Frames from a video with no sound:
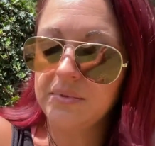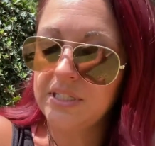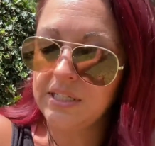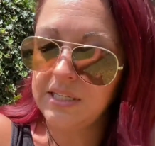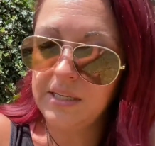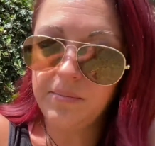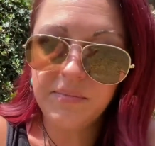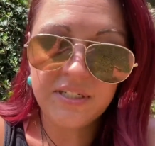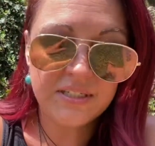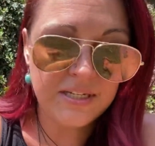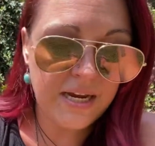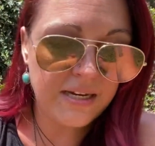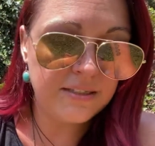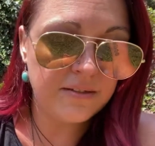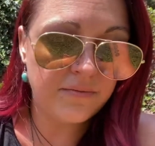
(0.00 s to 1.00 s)
and keep the
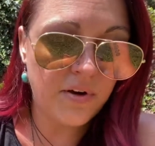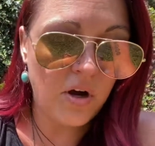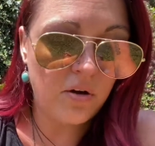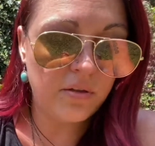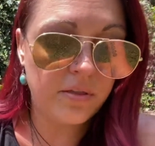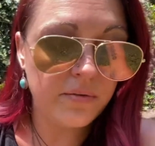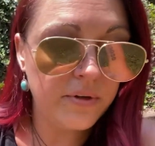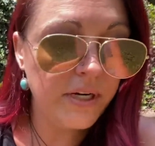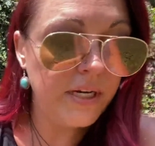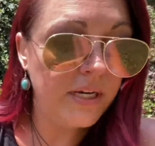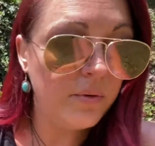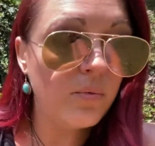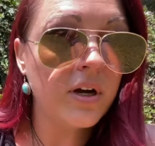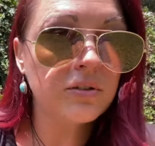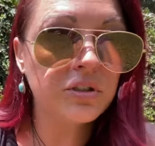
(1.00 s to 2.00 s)
stats of all three
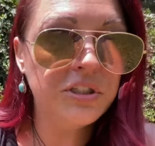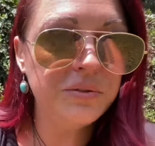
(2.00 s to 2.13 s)
while she